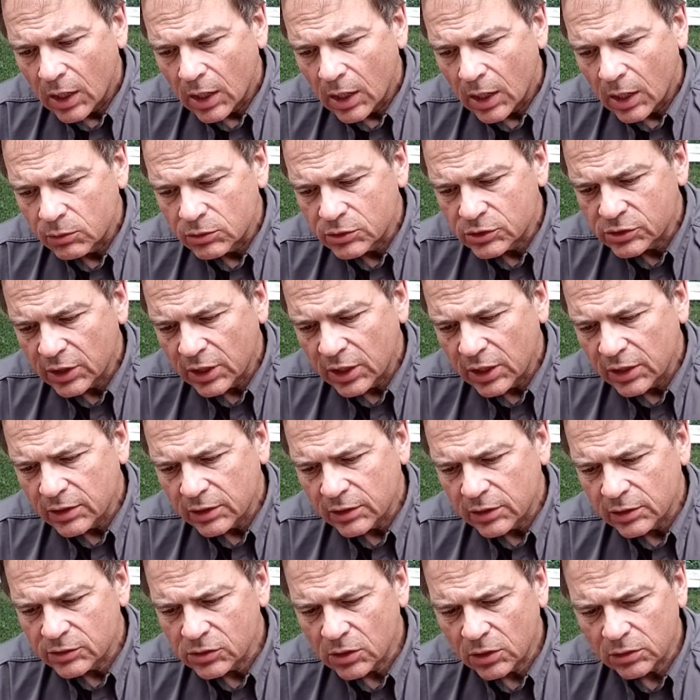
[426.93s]
I would say
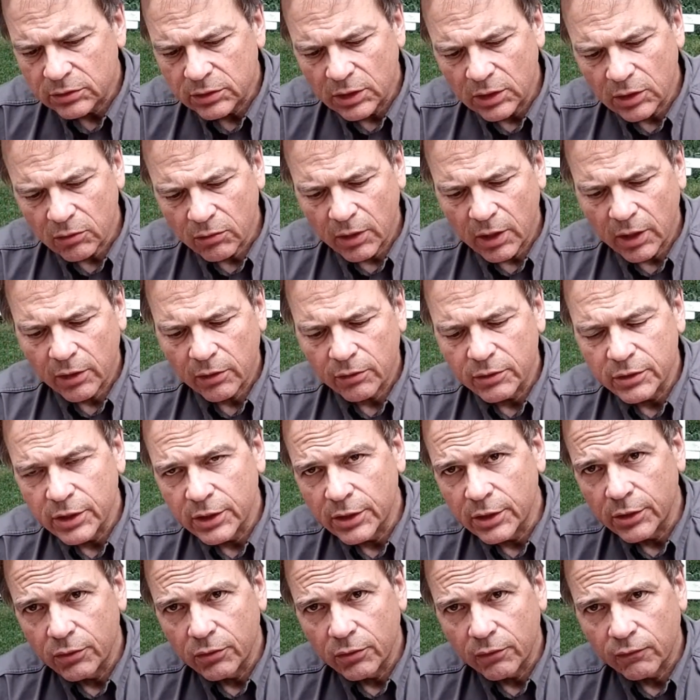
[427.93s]
that the saltine cracker
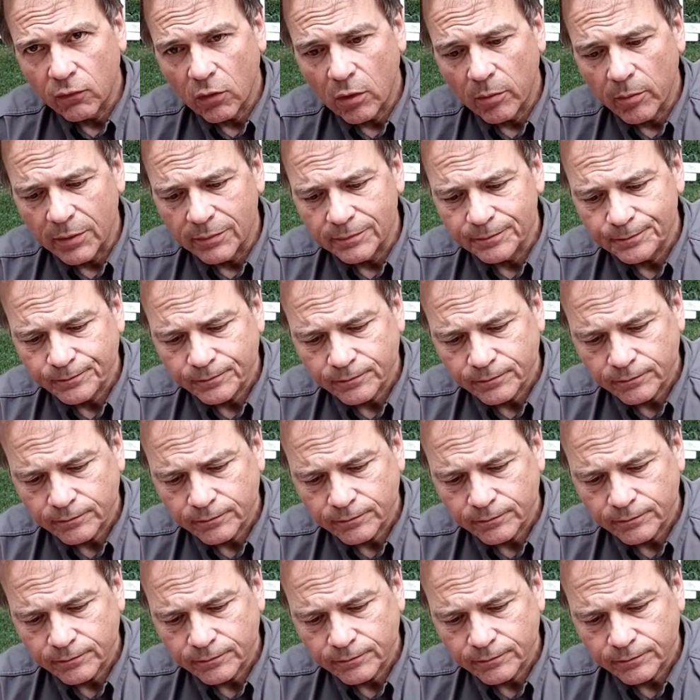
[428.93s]
didn't do it for me.